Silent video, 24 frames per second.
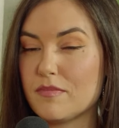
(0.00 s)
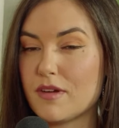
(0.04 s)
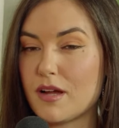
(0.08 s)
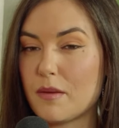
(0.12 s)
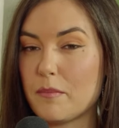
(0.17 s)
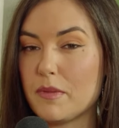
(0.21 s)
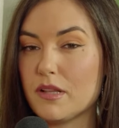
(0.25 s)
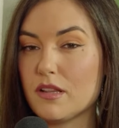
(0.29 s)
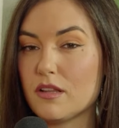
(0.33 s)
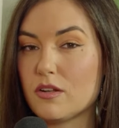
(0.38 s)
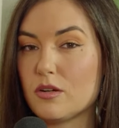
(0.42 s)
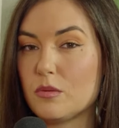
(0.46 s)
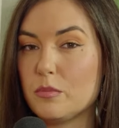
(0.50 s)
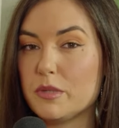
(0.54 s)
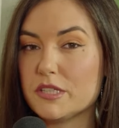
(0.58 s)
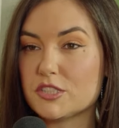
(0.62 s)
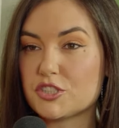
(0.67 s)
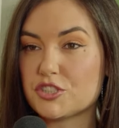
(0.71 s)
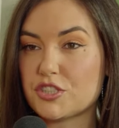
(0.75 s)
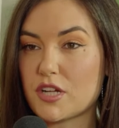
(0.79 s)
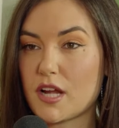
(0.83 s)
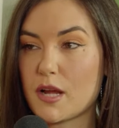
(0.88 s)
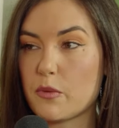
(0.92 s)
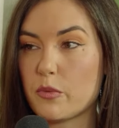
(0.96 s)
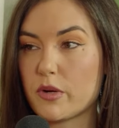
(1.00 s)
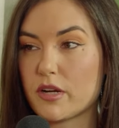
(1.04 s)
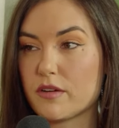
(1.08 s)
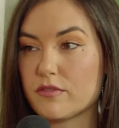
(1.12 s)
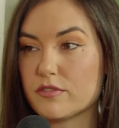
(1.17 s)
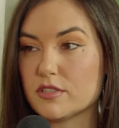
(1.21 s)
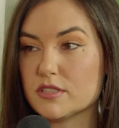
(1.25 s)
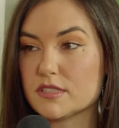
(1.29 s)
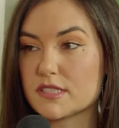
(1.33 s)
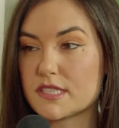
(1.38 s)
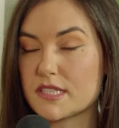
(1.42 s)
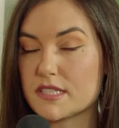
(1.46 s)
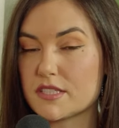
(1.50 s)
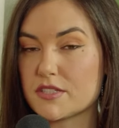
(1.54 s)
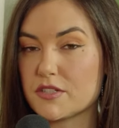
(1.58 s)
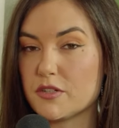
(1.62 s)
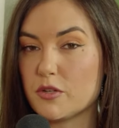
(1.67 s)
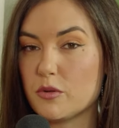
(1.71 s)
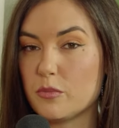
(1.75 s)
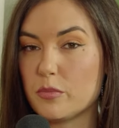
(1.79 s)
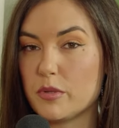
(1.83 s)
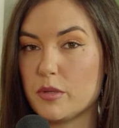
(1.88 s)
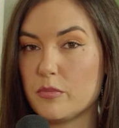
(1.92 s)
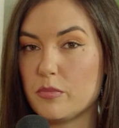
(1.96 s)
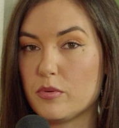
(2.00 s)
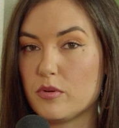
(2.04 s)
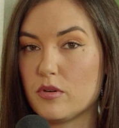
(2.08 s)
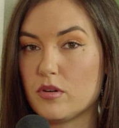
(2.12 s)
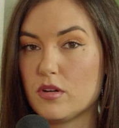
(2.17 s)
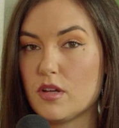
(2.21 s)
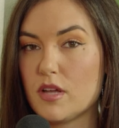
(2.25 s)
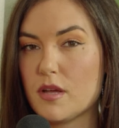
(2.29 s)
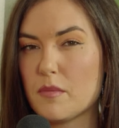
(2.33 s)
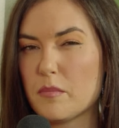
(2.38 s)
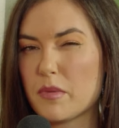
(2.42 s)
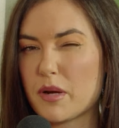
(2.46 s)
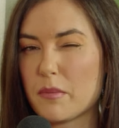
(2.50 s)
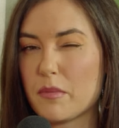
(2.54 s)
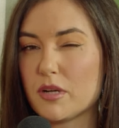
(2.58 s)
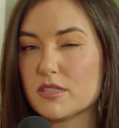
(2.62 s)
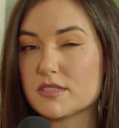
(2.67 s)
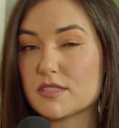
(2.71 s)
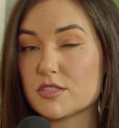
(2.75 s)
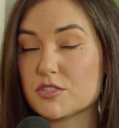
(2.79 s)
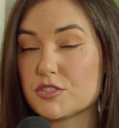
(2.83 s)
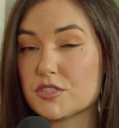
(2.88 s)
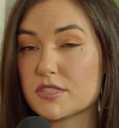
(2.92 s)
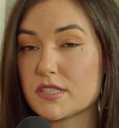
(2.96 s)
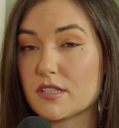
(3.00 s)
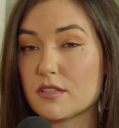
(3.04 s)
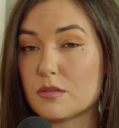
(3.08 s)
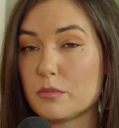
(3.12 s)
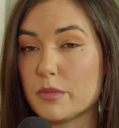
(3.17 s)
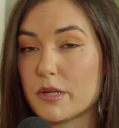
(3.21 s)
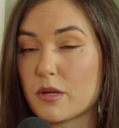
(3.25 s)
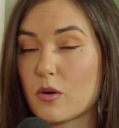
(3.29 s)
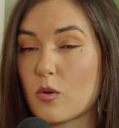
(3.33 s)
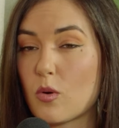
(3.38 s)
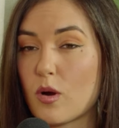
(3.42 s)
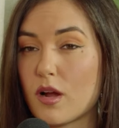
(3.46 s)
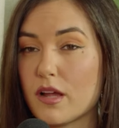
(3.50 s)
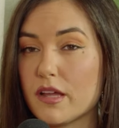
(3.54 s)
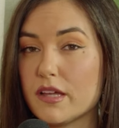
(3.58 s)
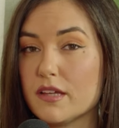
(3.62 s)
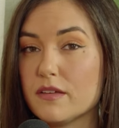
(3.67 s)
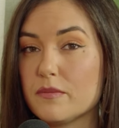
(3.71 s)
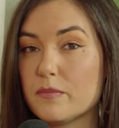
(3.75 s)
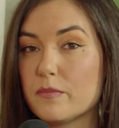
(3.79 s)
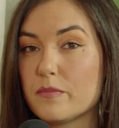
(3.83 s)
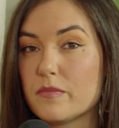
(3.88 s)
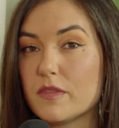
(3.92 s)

I'm a little bit shy when I first get to know people, but I'm also just a little bit quiet.